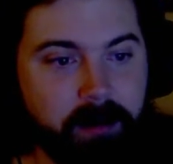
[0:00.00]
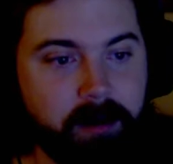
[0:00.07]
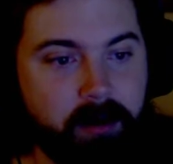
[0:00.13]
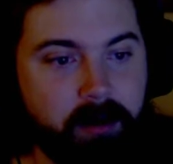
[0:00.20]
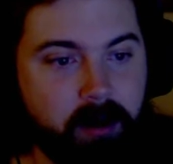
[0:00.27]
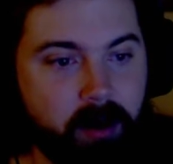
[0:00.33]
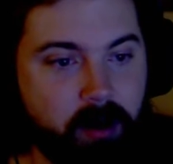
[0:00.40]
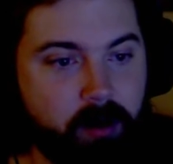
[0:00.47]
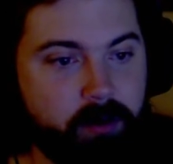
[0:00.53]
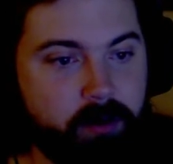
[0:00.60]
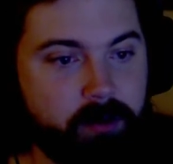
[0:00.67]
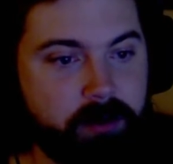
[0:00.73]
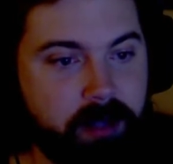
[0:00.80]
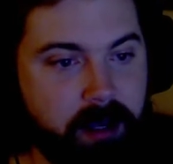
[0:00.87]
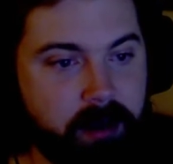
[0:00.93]
No,
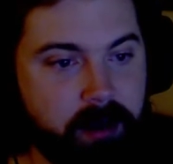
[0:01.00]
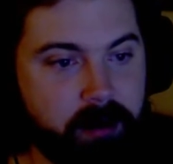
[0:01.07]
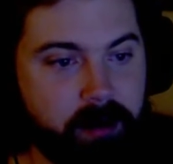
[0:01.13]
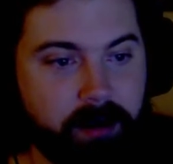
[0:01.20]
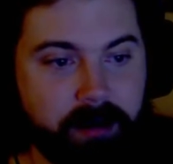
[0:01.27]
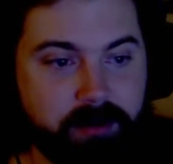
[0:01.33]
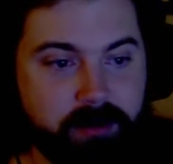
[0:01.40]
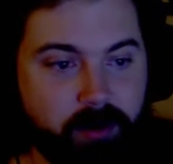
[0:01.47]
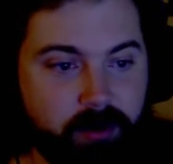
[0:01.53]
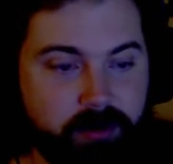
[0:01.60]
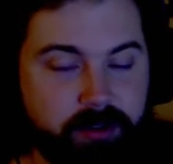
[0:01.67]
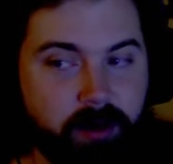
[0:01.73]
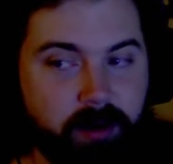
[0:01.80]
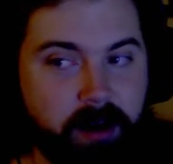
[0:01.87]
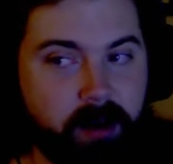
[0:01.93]
Dad, I told
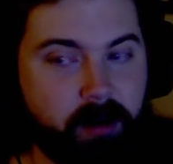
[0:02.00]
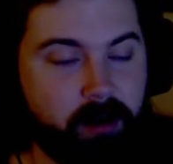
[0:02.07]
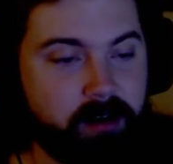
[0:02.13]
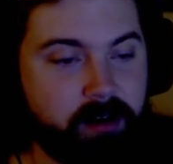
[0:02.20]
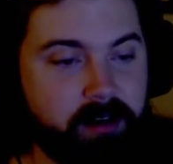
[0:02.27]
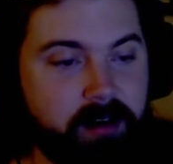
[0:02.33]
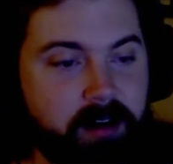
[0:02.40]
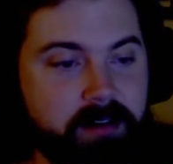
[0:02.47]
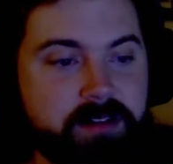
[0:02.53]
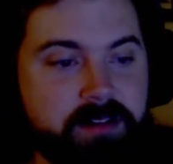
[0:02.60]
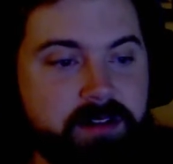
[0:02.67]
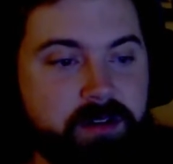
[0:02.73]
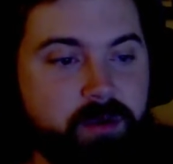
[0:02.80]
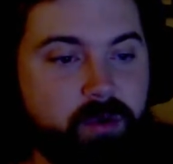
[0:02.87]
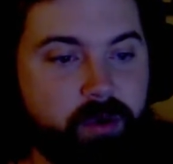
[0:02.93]
you I heard it at
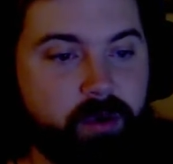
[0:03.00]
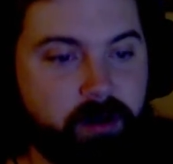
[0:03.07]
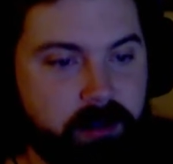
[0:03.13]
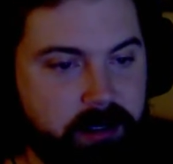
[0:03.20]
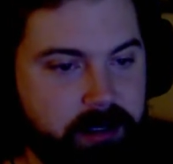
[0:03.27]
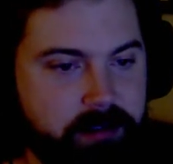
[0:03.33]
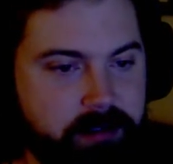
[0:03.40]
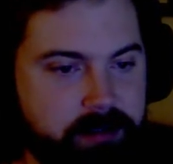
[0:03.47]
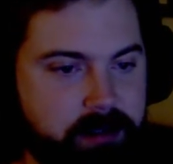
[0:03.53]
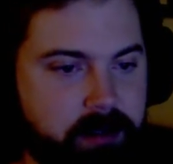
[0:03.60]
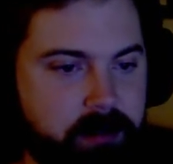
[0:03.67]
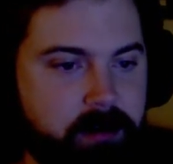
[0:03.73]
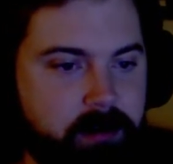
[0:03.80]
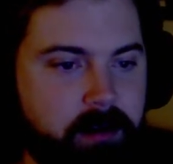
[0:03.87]
school, I said.